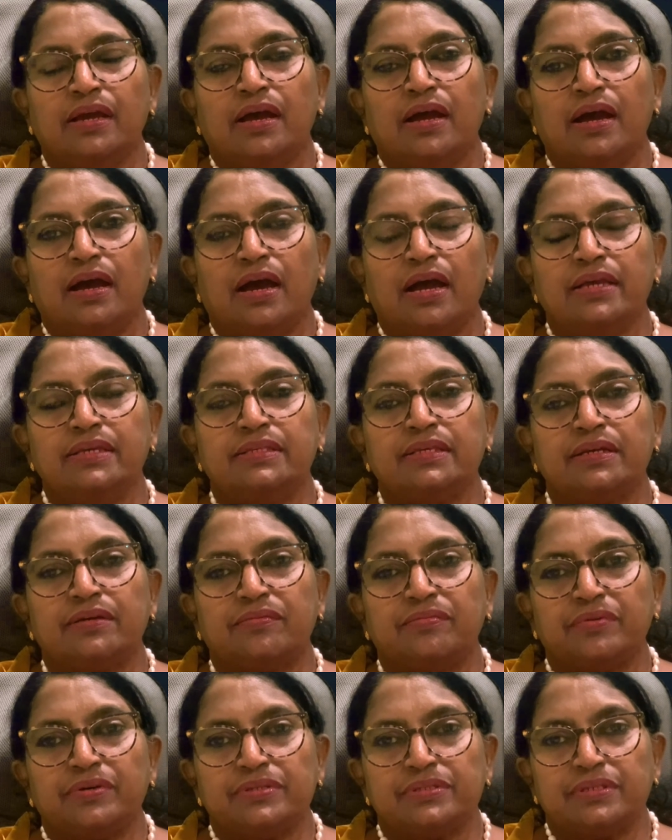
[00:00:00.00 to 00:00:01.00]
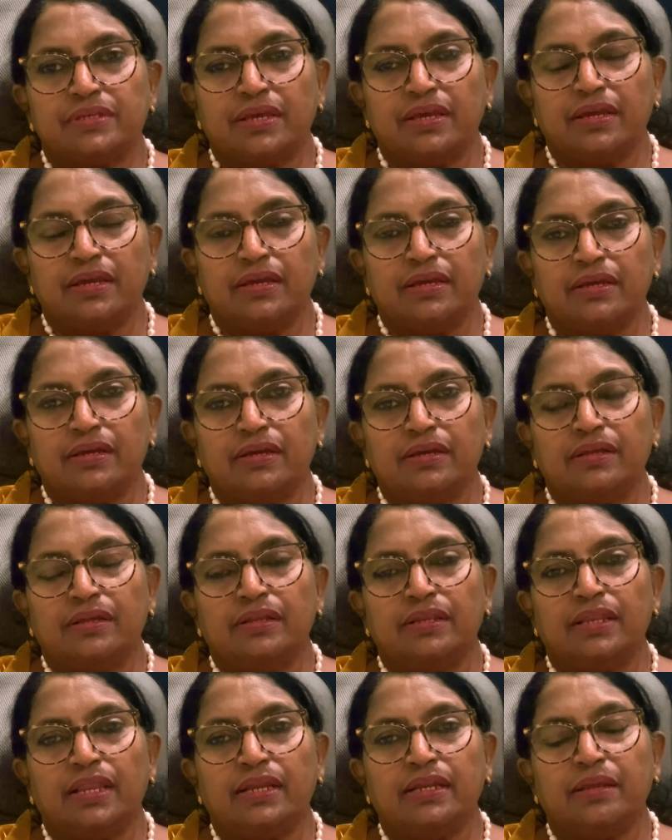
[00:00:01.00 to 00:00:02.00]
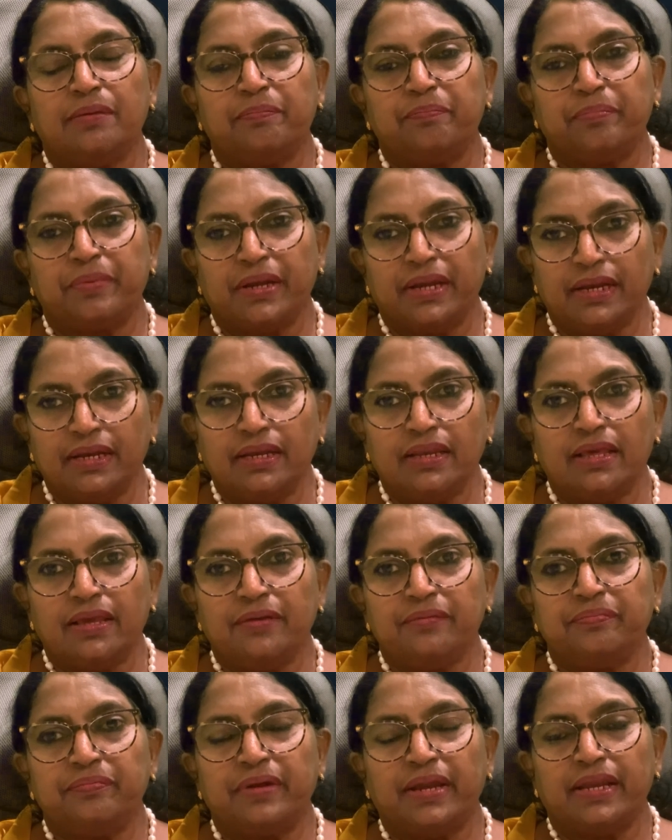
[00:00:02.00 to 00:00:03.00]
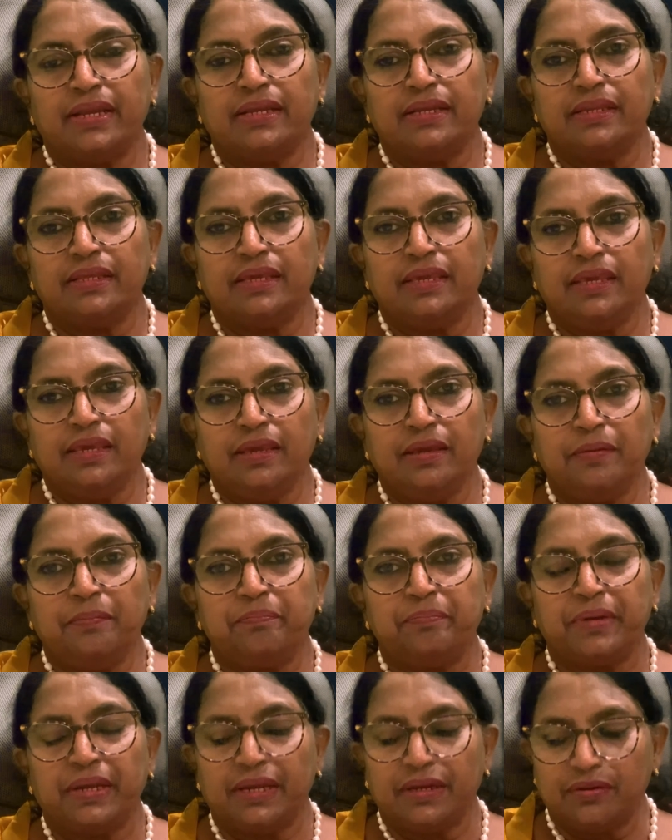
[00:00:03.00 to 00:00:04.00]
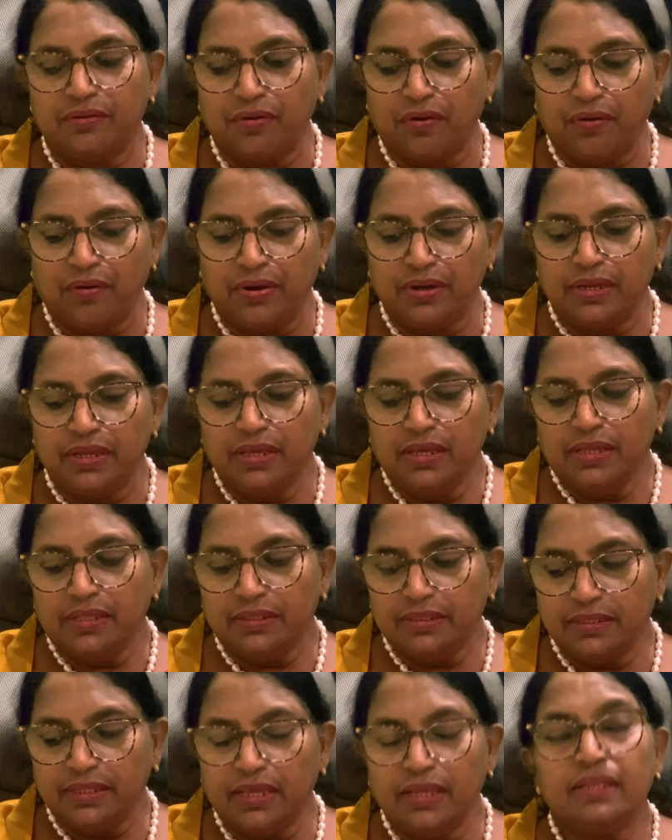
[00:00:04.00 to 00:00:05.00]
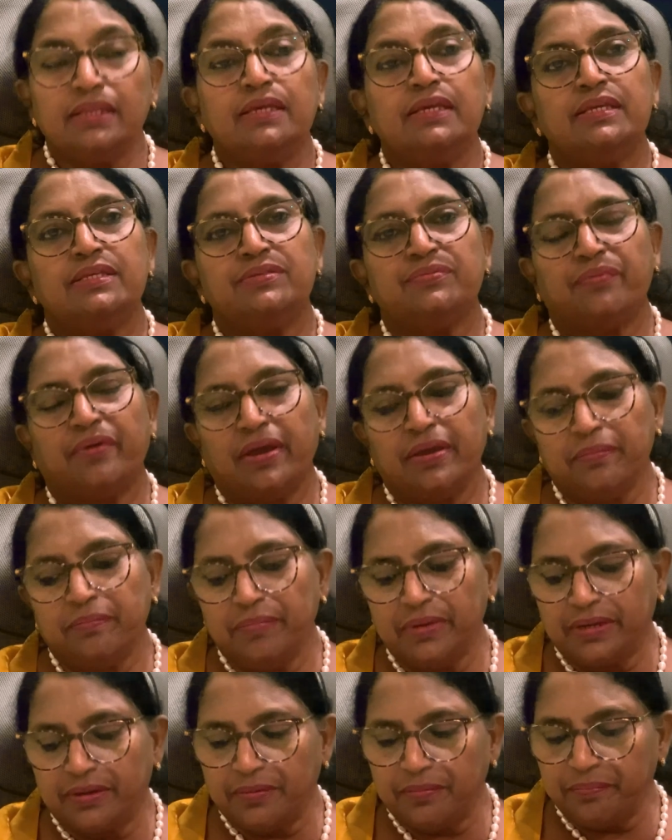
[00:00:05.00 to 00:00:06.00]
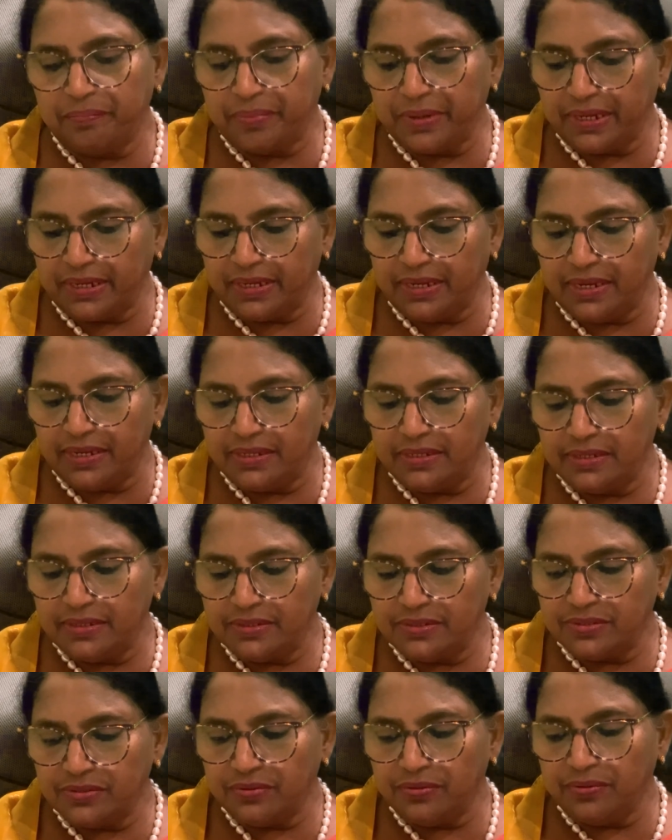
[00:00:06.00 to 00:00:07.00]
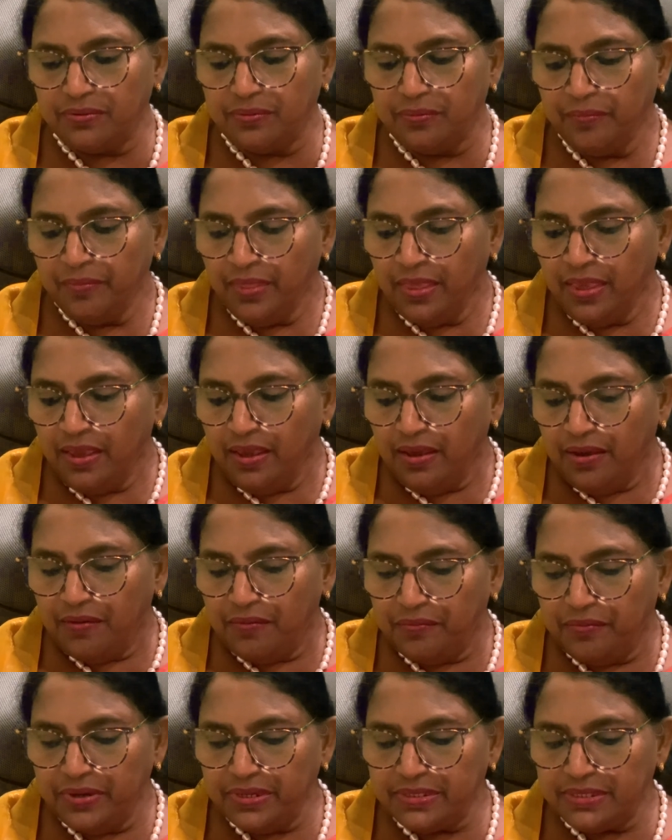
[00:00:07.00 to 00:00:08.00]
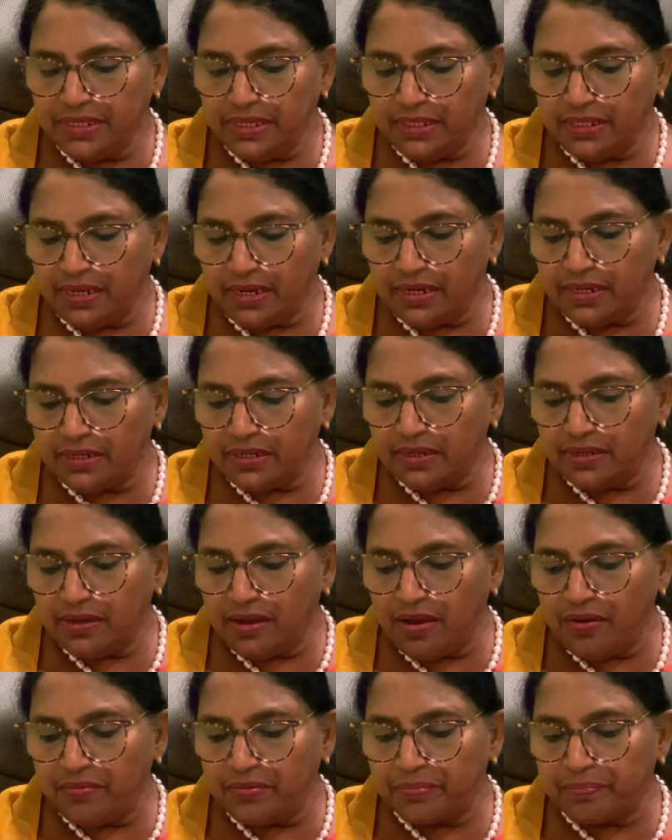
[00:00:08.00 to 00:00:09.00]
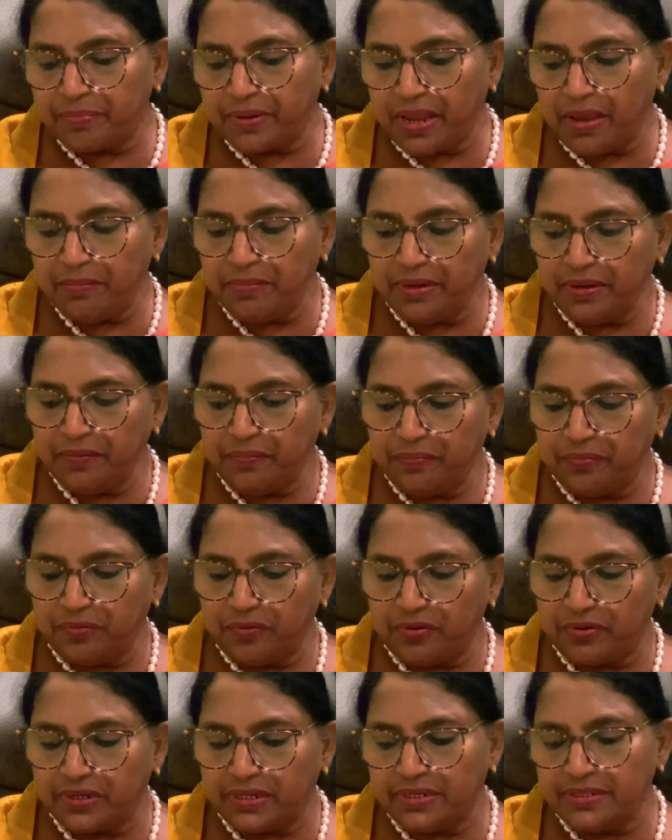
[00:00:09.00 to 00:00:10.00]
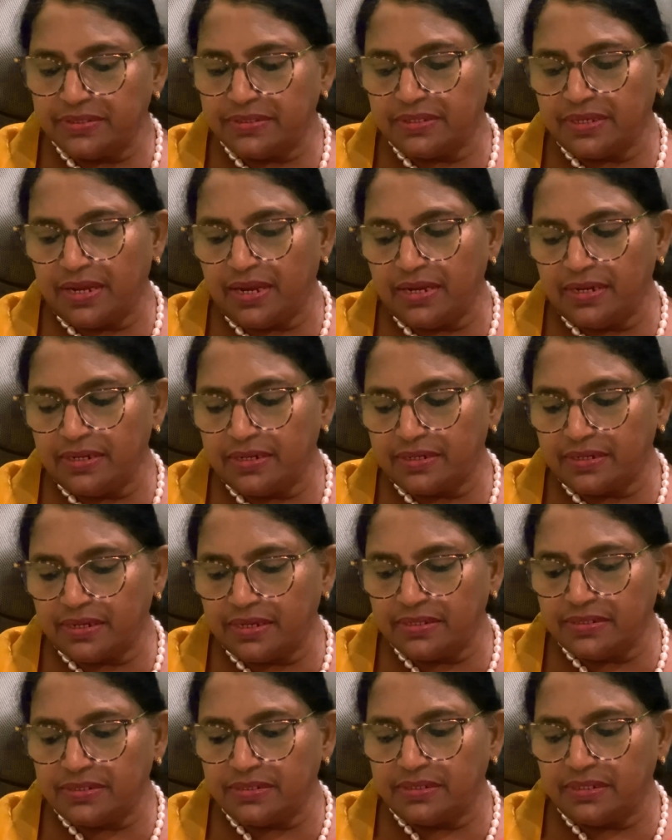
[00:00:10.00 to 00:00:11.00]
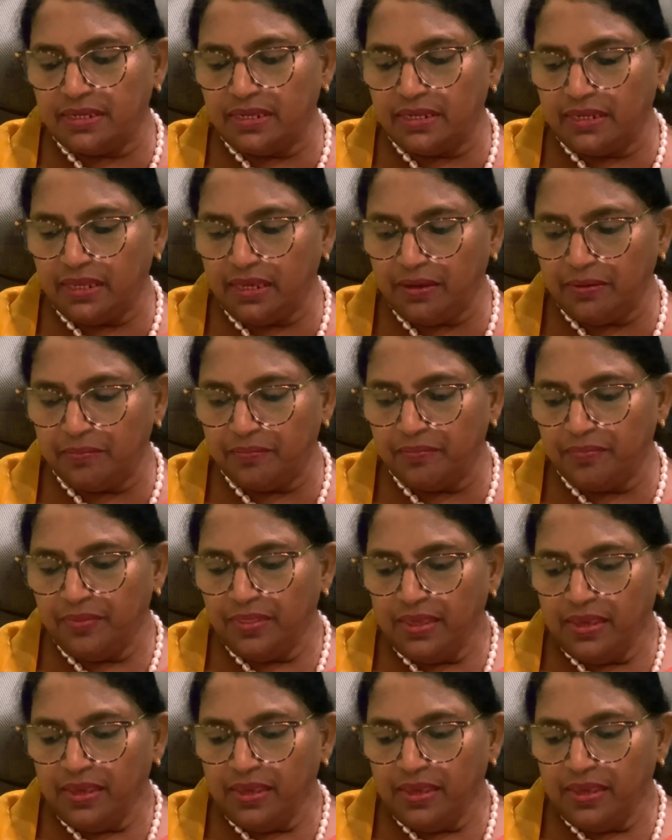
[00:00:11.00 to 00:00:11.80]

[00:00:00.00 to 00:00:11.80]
Isaac was led a prayer life, and he prayed God, then his wife became pregnant. So we see that our primary focus and trust in Him,